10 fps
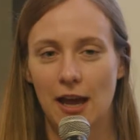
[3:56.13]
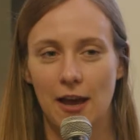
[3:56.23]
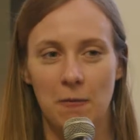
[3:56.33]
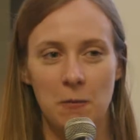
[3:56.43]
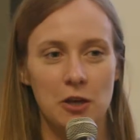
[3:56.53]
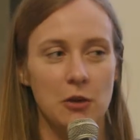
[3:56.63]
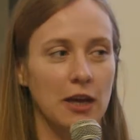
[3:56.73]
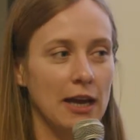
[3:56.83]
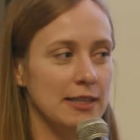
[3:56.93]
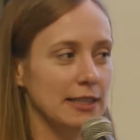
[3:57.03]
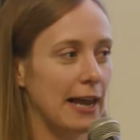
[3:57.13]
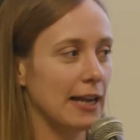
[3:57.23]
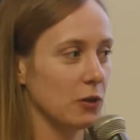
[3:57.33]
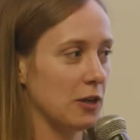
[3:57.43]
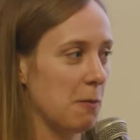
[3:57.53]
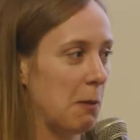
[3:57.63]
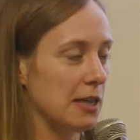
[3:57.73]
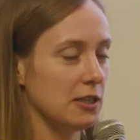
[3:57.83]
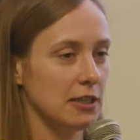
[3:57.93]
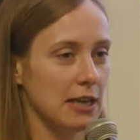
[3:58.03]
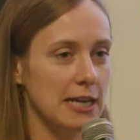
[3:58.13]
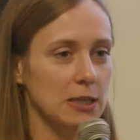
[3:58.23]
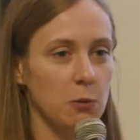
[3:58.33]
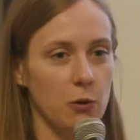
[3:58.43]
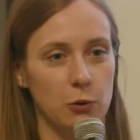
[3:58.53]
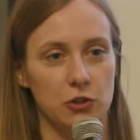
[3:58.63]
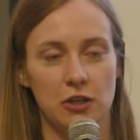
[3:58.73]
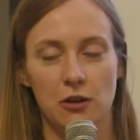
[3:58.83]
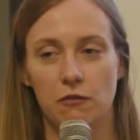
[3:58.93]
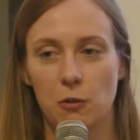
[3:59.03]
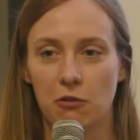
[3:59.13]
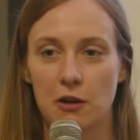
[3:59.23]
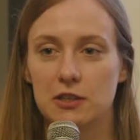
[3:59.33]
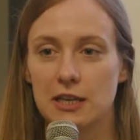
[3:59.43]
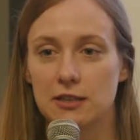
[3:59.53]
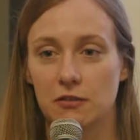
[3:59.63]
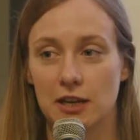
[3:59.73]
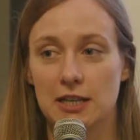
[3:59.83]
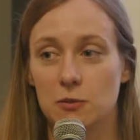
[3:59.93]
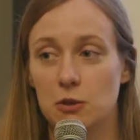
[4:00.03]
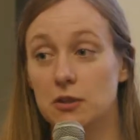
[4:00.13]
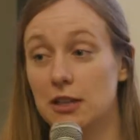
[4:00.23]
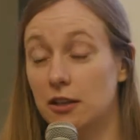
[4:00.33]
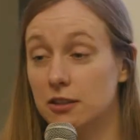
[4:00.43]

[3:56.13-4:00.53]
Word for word: um, you can select on eBay to donate a portion of the proceeds of an item you sell